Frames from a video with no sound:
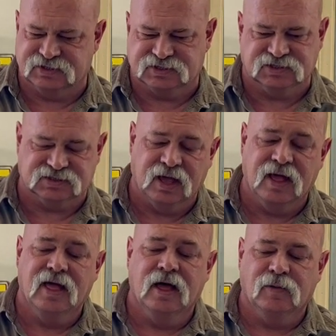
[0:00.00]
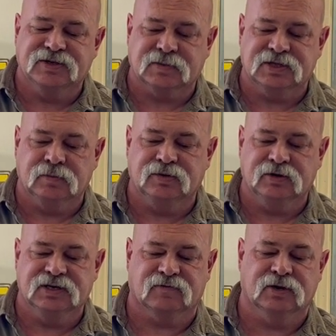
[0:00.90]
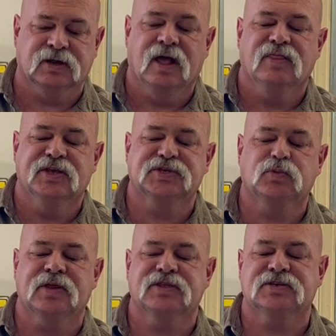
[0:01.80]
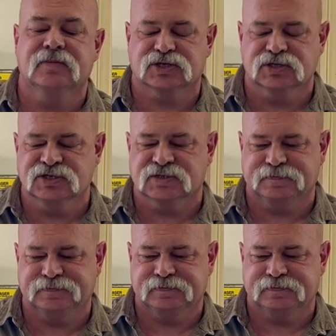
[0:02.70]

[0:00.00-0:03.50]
This was something completely different. This is one of the submissions.